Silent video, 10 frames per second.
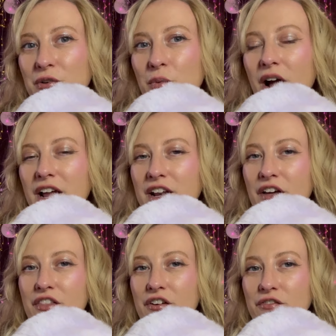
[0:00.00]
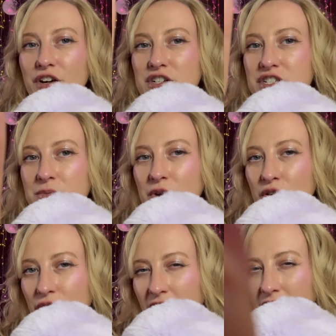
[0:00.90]
one, the first
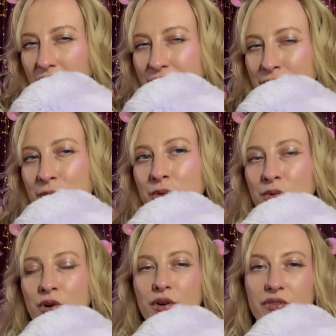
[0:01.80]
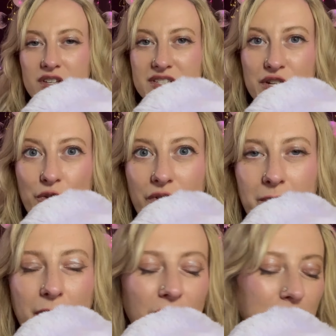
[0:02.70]
movie, this
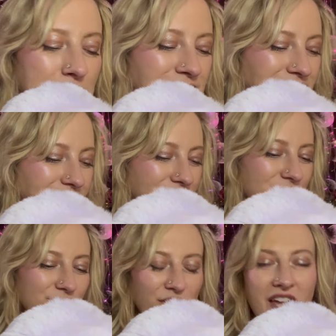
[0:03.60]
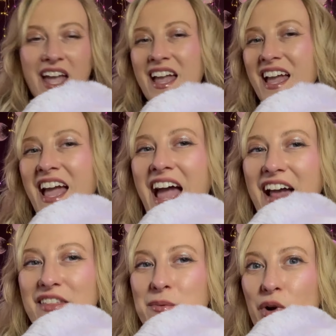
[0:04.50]
November, and
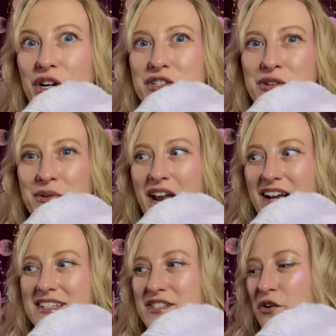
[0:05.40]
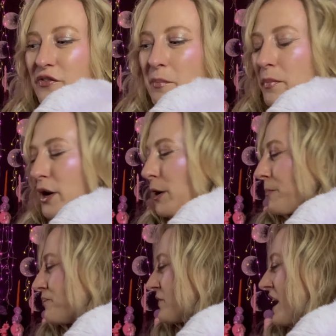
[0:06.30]
then part two next November.
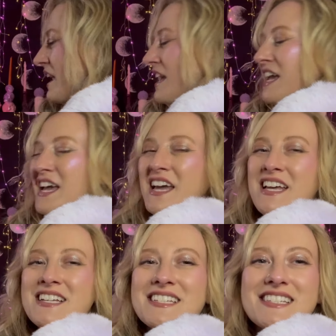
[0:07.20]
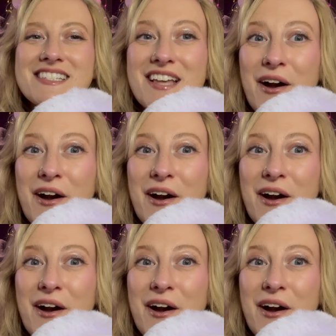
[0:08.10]
So,